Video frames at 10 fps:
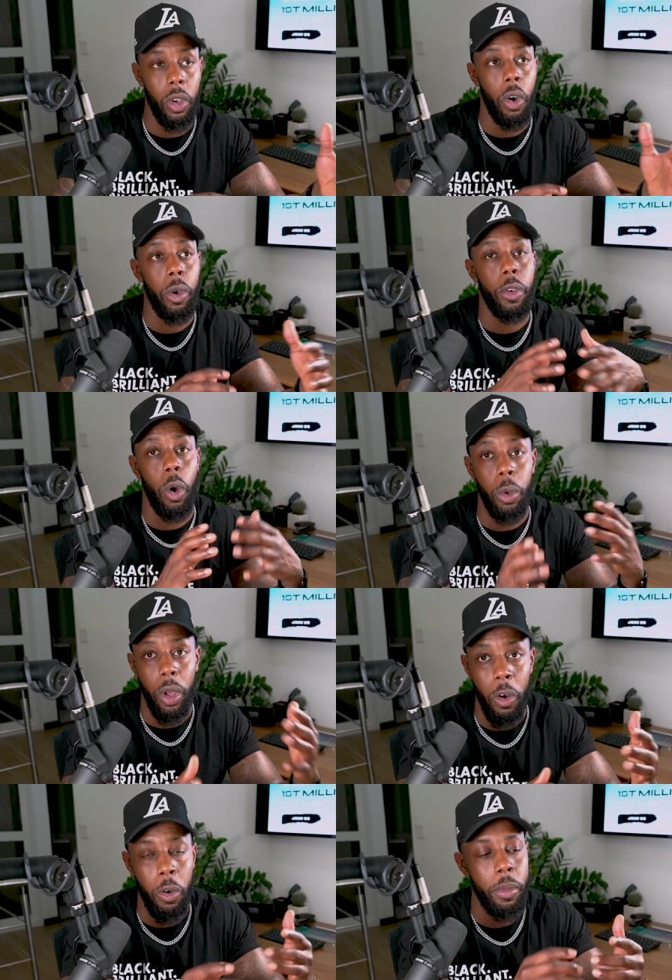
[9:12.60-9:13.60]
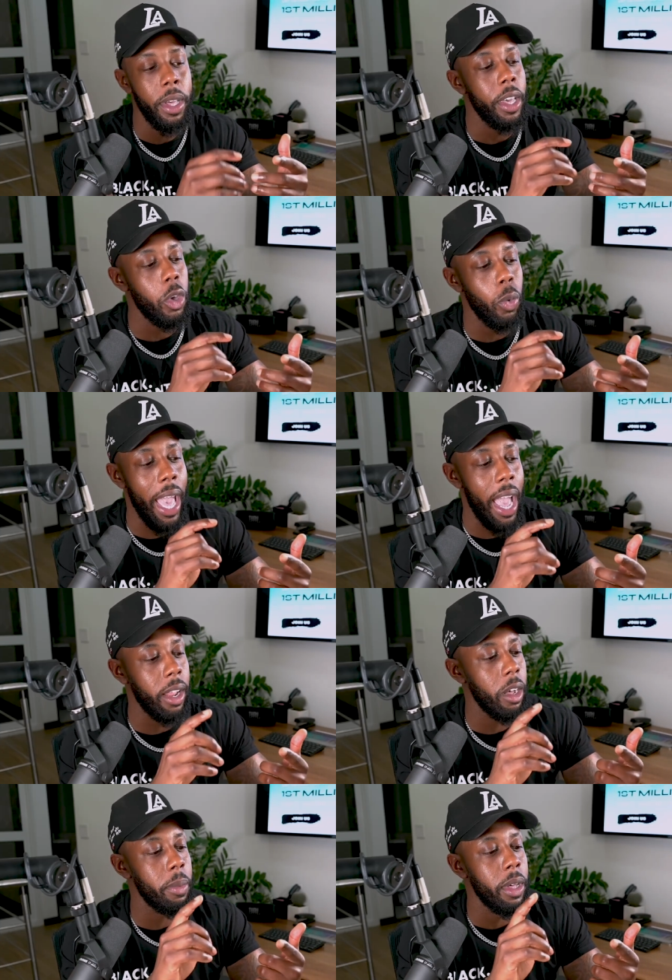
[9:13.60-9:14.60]
So if you own a home, you would add
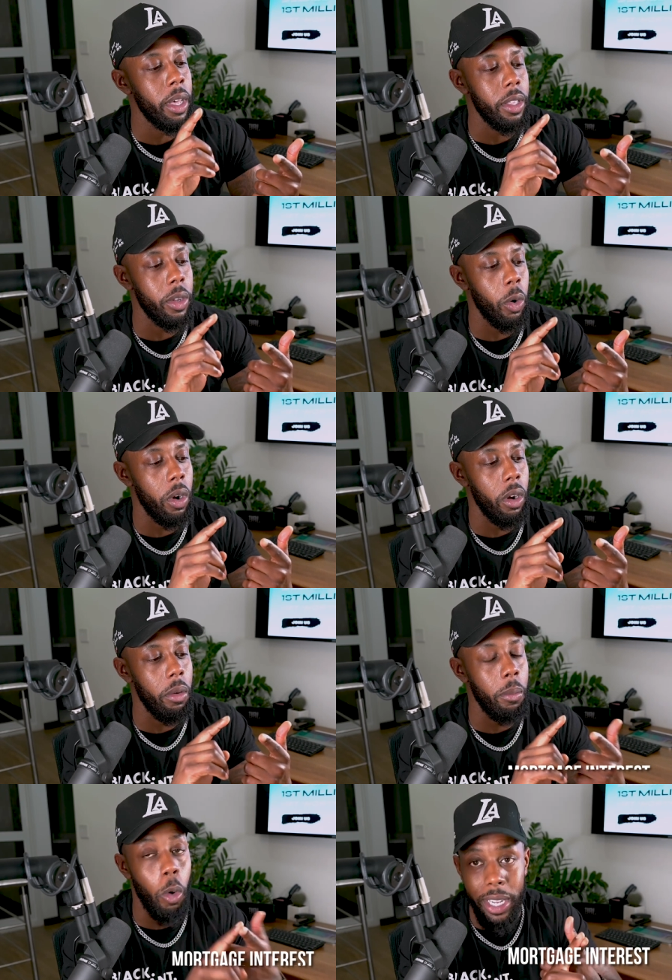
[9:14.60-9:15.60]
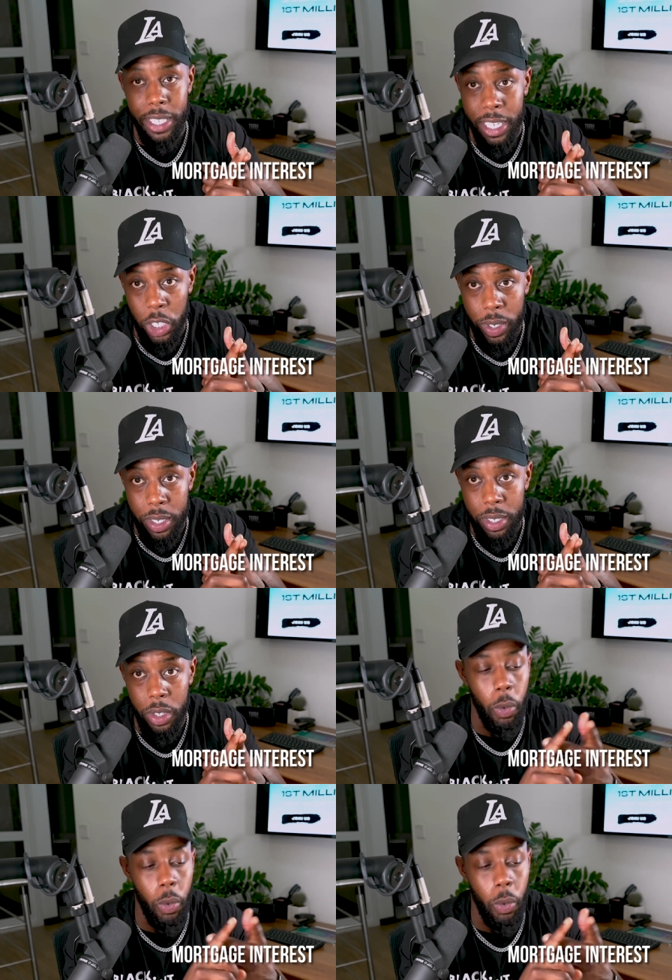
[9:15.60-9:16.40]
up your mortgage interest,